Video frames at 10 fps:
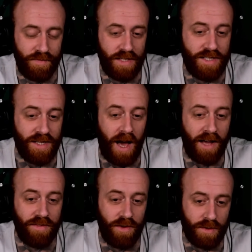He
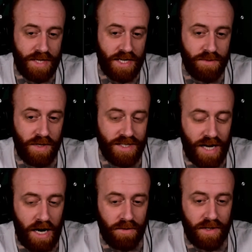denied the Old Testament
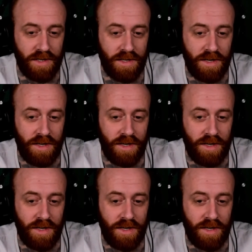entirely